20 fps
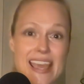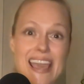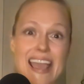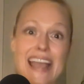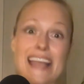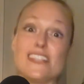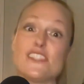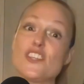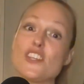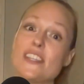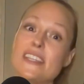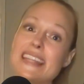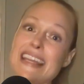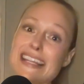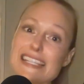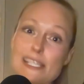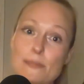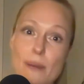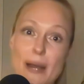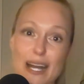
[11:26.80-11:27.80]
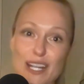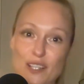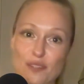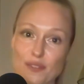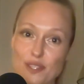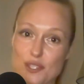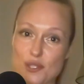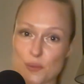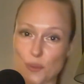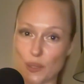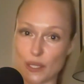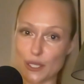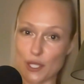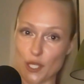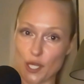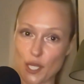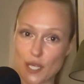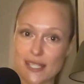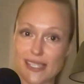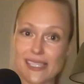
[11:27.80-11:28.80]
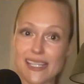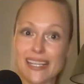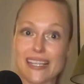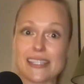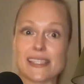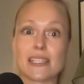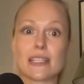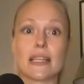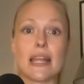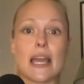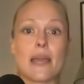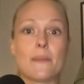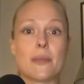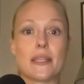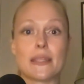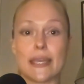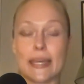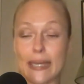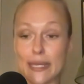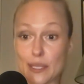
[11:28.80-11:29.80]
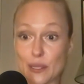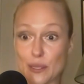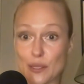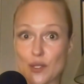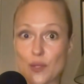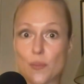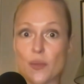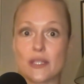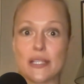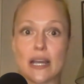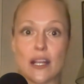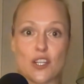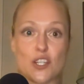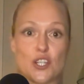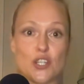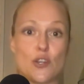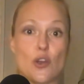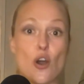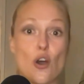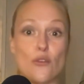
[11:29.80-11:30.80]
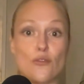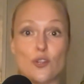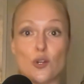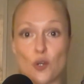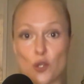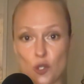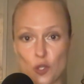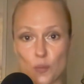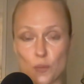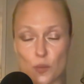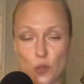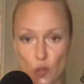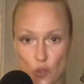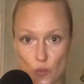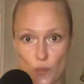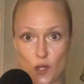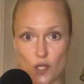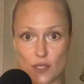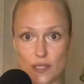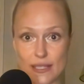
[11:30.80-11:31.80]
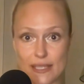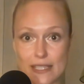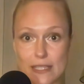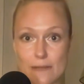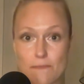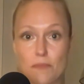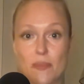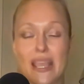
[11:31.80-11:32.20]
And so the next part of this roller coaster is climbing the hill, the production of your hormones.